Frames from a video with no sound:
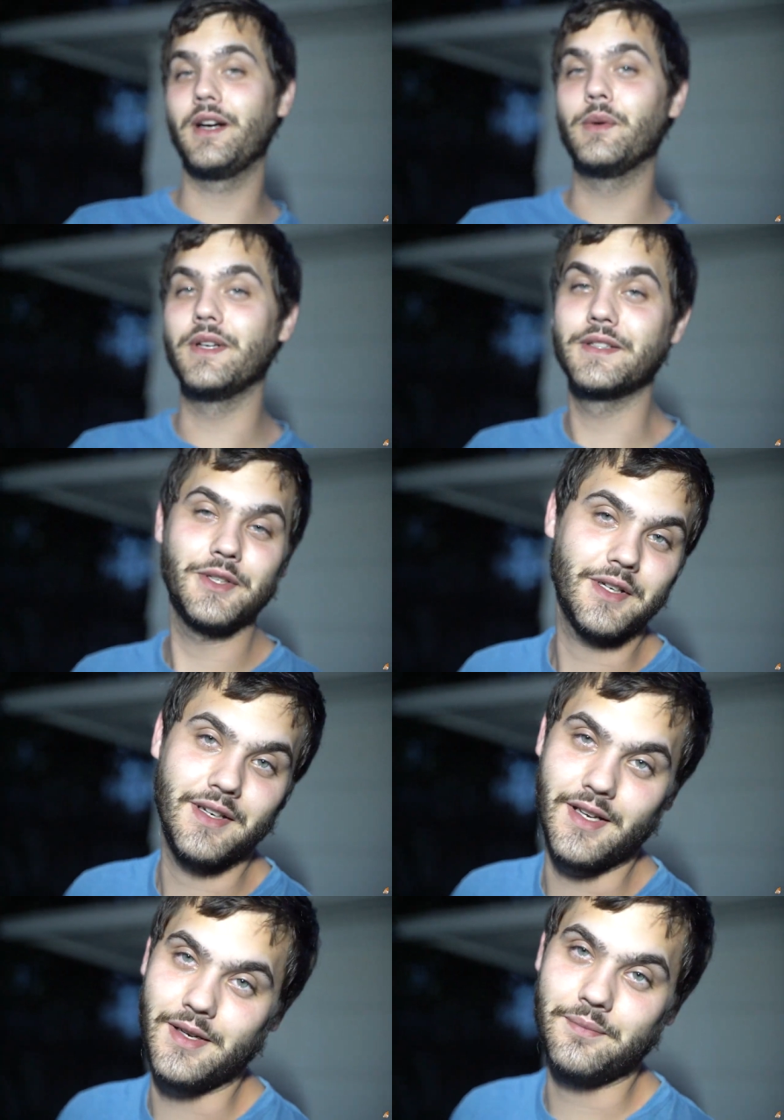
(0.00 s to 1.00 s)
I went and took a
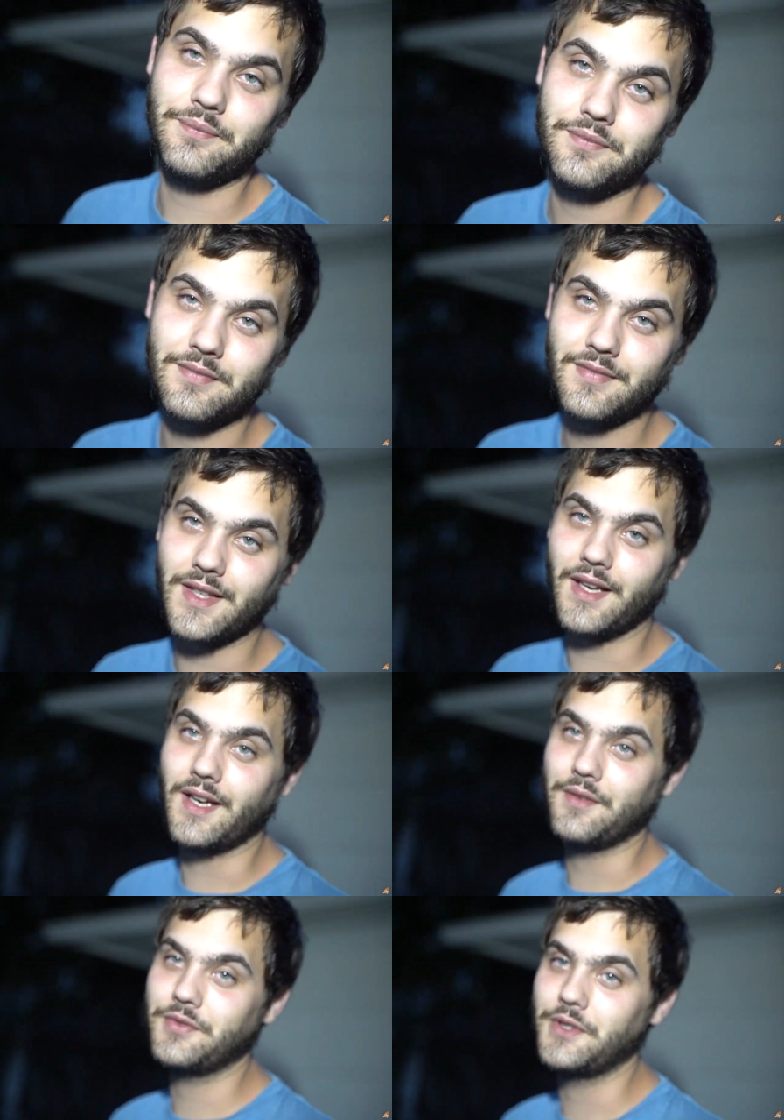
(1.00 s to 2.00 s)
nap
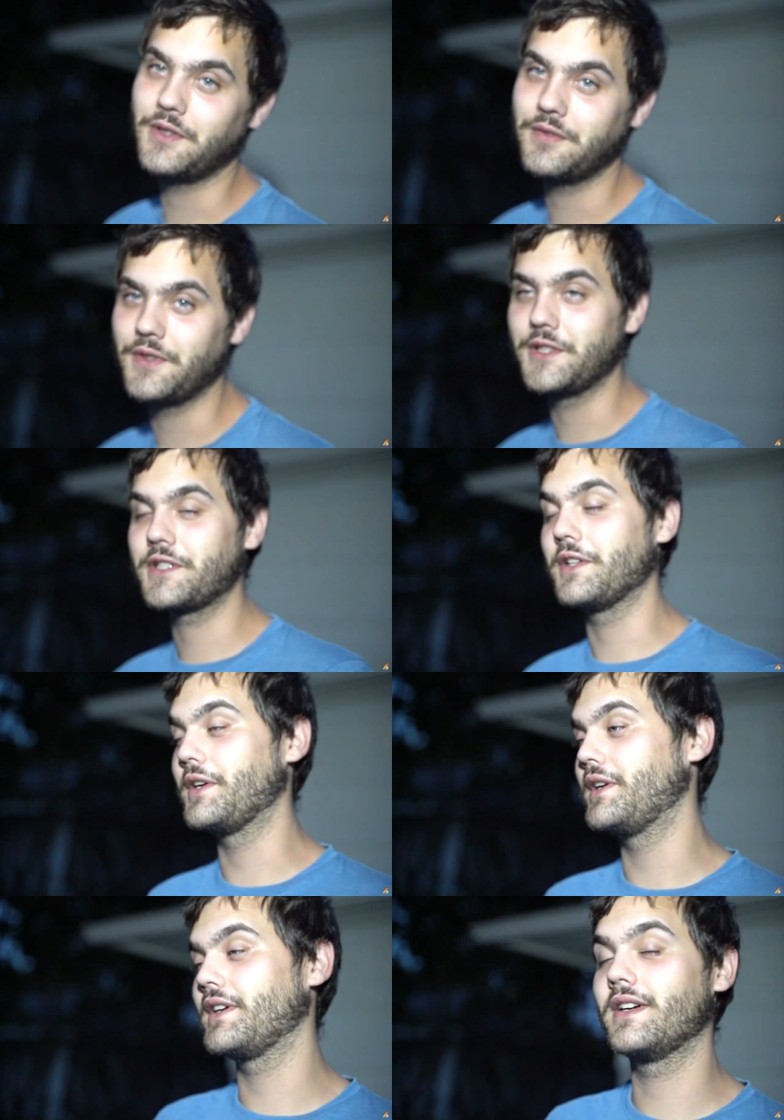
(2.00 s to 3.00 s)
after I finished
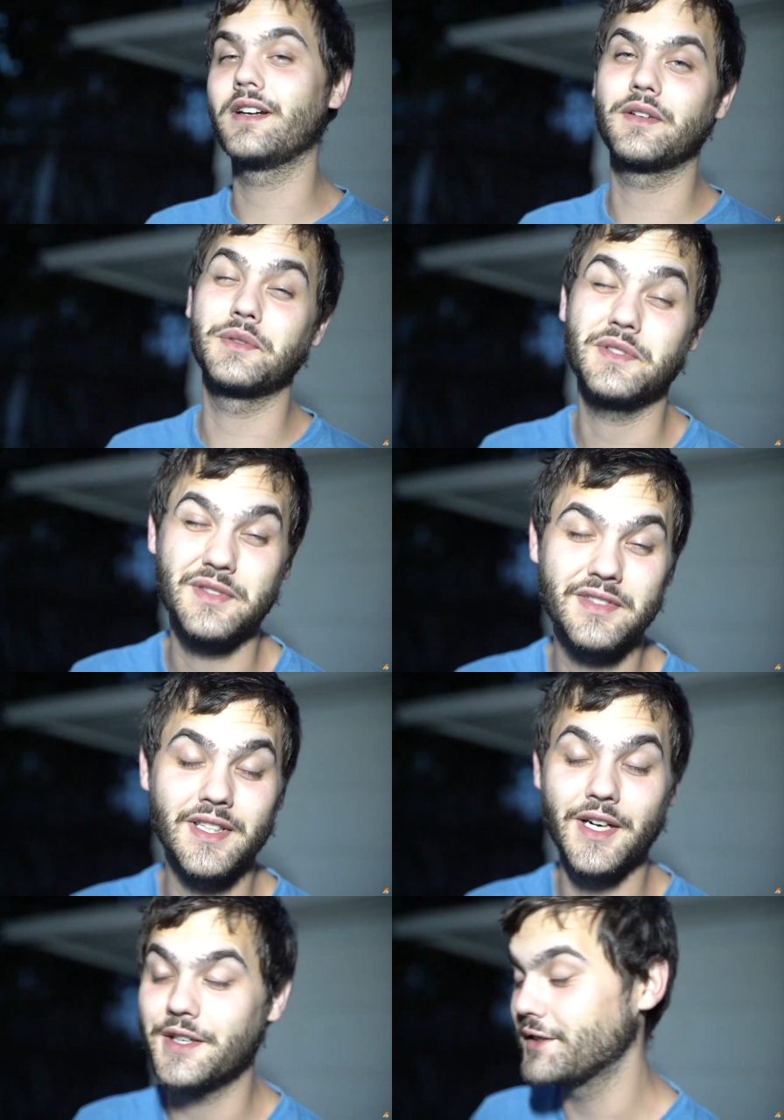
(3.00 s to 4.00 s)
clearing. I was
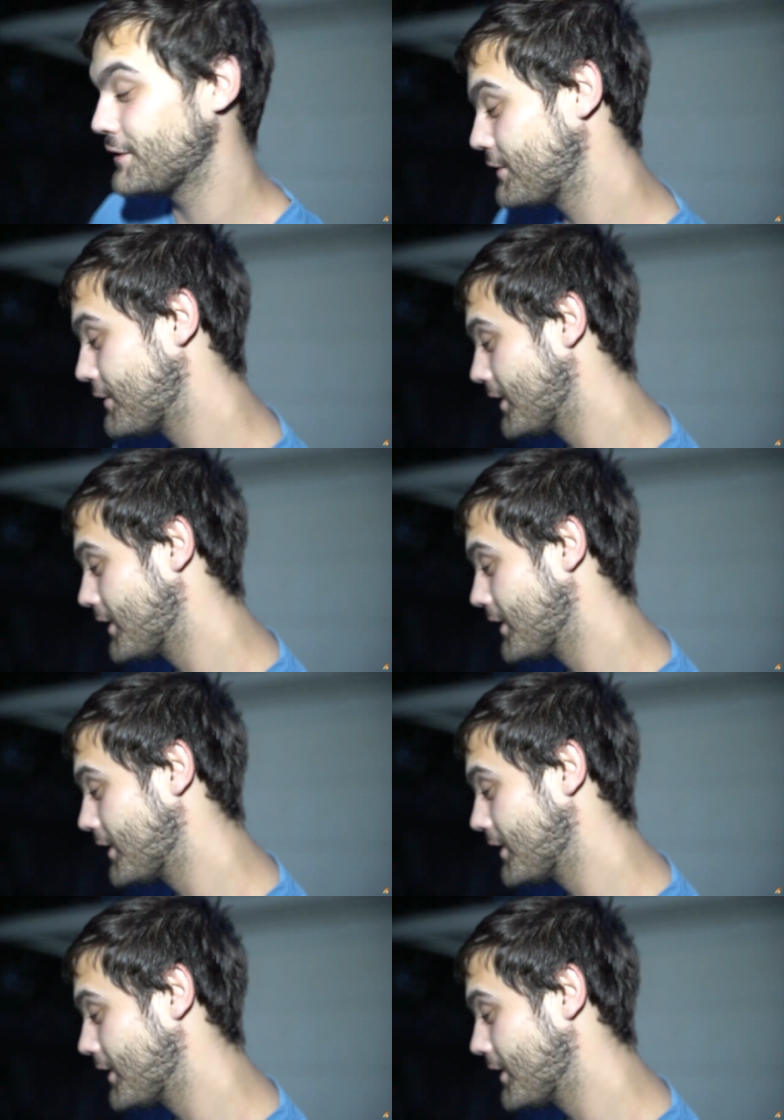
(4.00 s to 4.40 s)
tired as f***.